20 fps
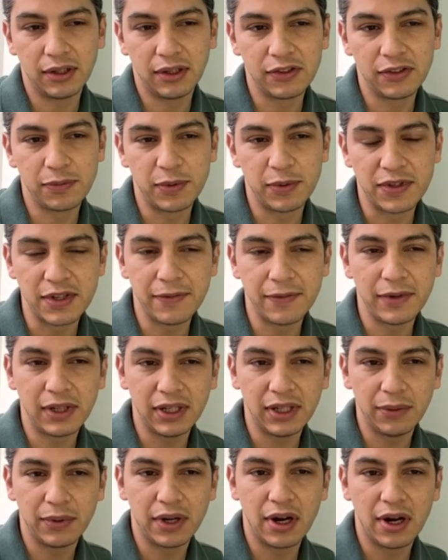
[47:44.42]

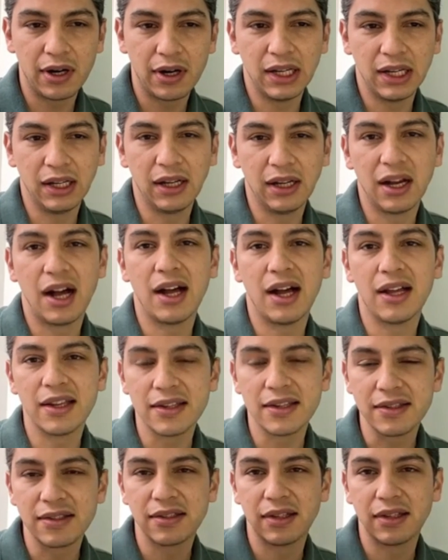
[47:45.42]
specifically regarding
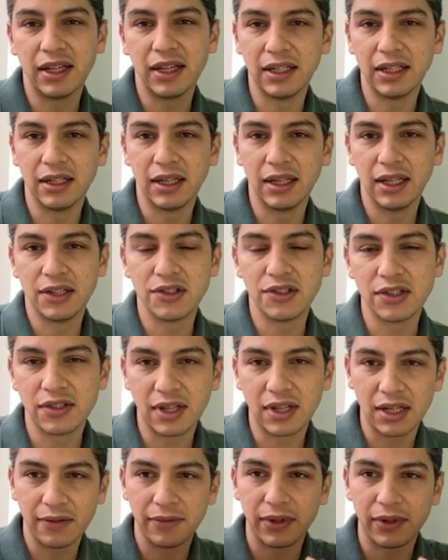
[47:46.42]
gauze and just
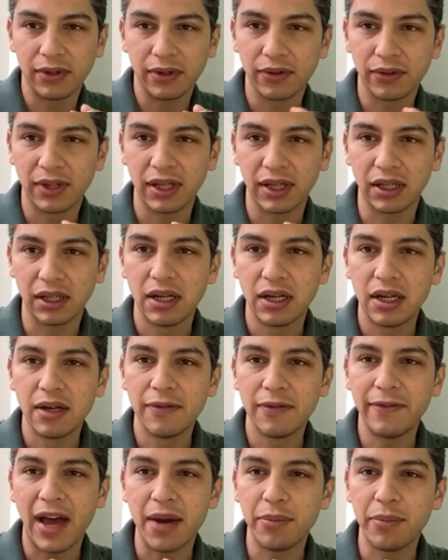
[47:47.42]
kind of those like
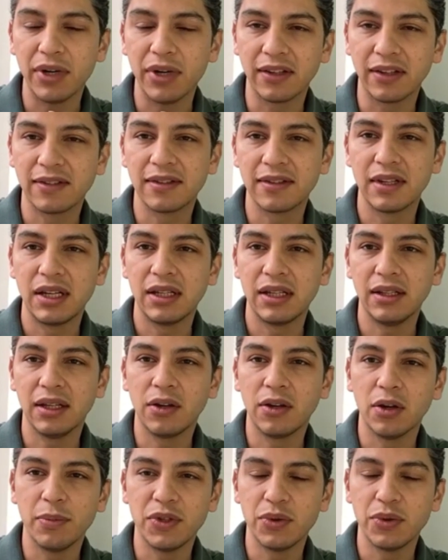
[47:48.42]
fabrics that
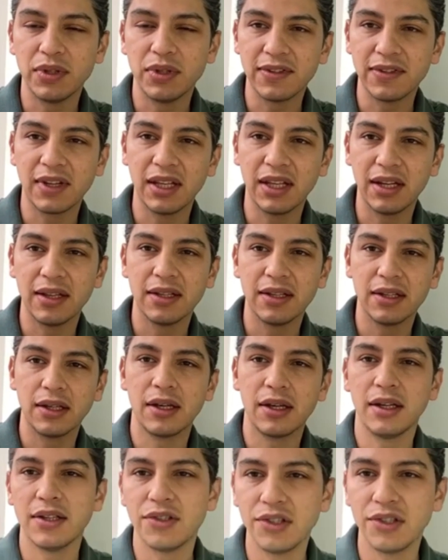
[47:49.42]
go between the skin and the
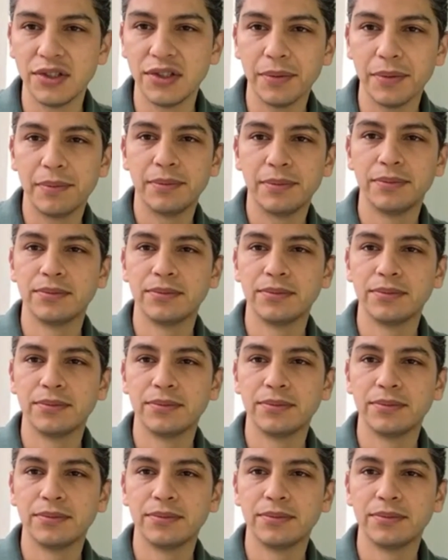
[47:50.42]
G-tube?